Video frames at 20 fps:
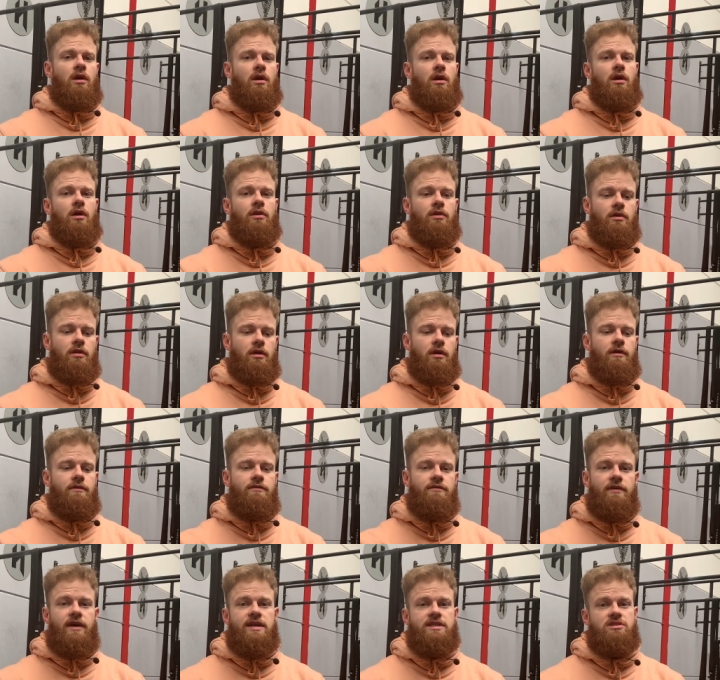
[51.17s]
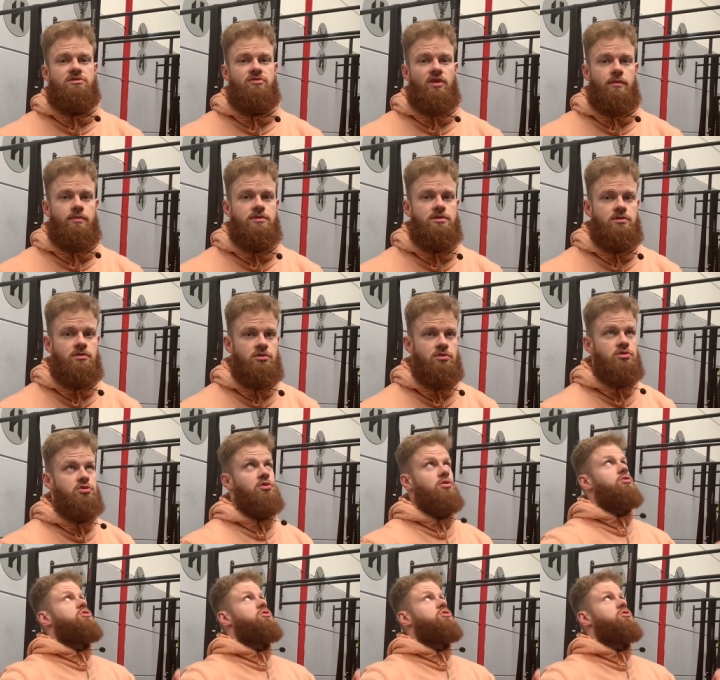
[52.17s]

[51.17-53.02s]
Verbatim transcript: on uh, fast reps. So